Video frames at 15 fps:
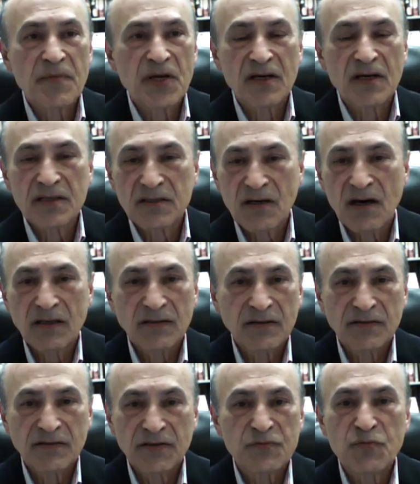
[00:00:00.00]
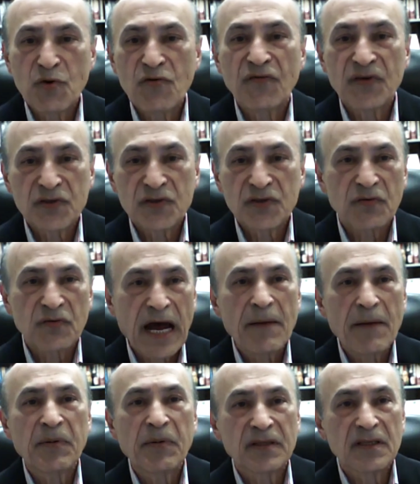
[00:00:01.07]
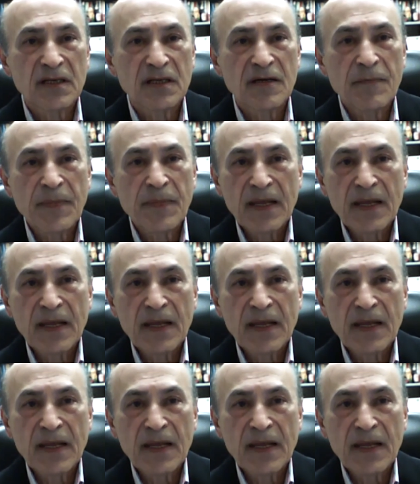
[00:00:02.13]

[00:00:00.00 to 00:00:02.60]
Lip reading: because content is moving so rapidly,